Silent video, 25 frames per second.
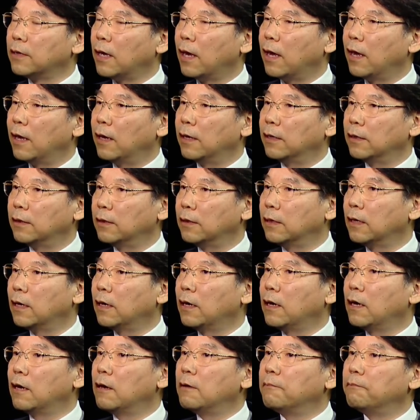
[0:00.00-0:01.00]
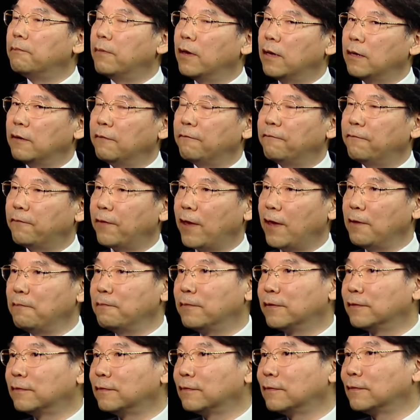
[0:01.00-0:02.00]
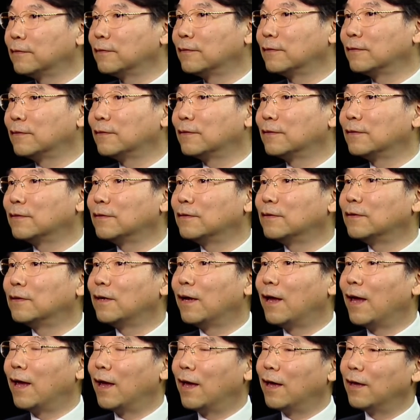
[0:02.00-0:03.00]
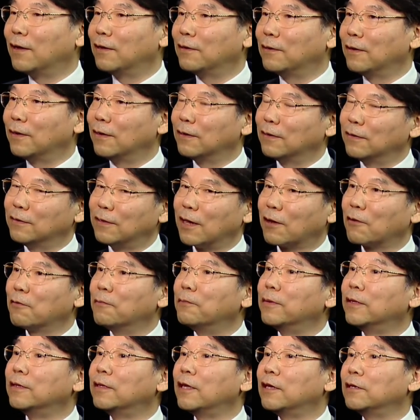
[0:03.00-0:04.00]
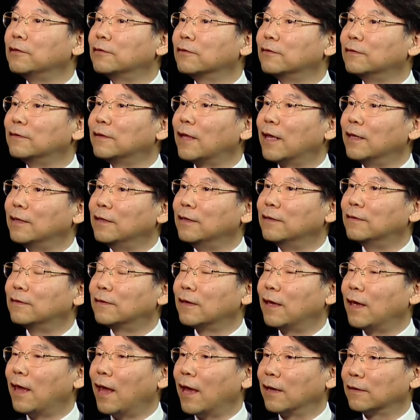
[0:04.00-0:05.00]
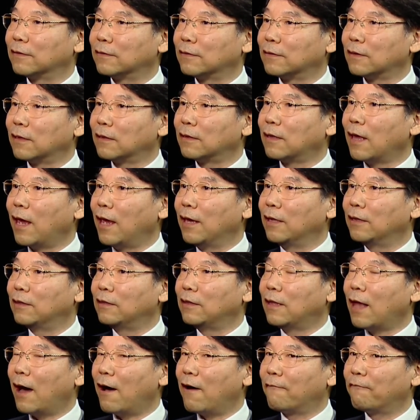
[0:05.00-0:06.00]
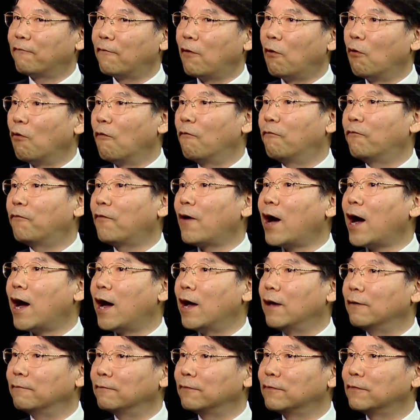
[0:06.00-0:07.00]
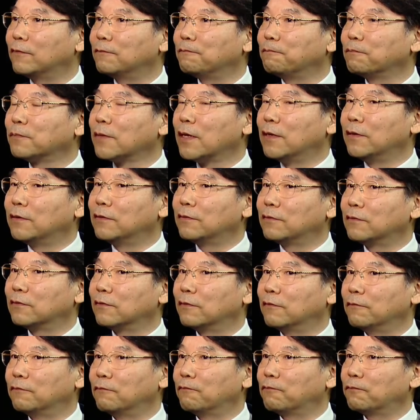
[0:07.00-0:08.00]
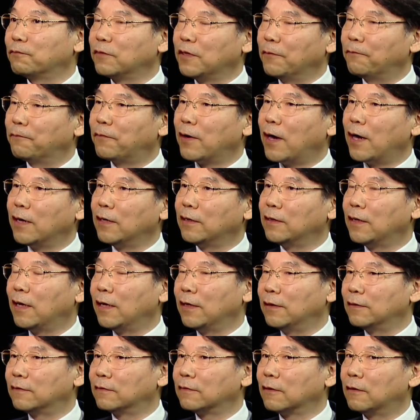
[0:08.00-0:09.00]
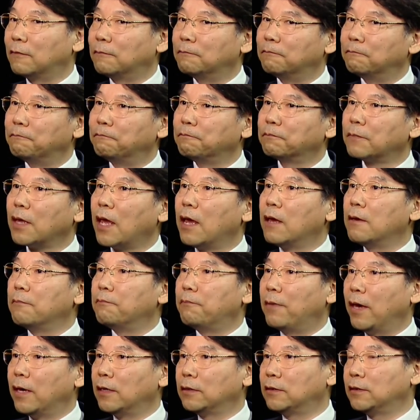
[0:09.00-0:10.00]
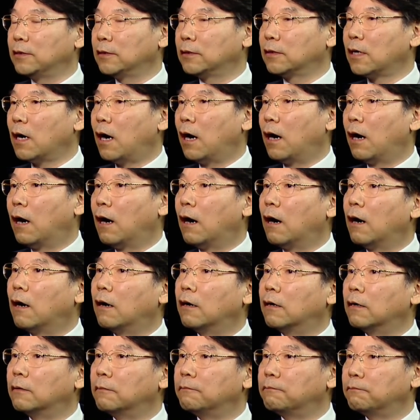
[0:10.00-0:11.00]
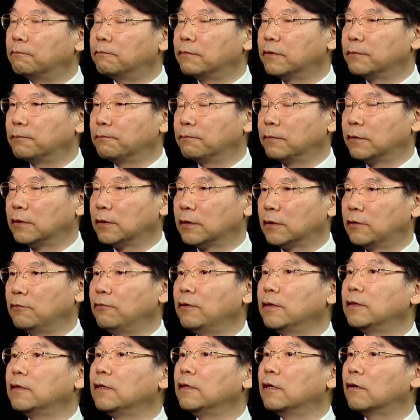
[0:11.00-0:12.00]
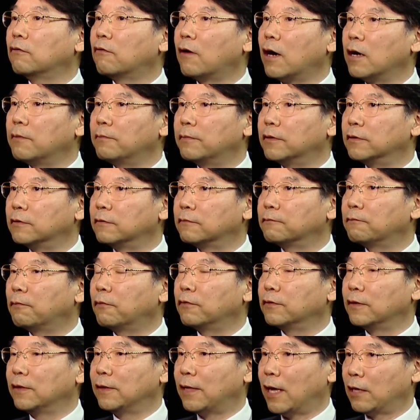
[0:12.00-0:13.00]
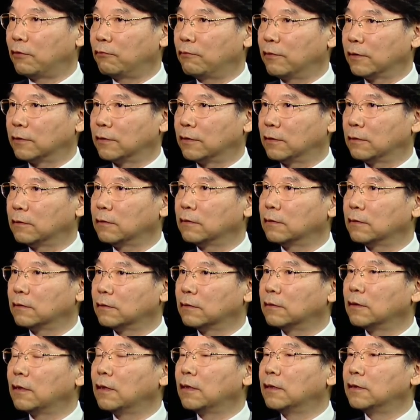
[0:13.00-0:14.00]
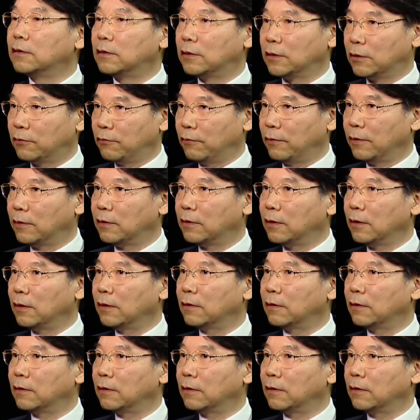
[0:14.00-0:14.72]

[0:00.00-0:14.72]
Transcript: a very famous recommendation that is Exit 805. So define some basic security requirements for the network security.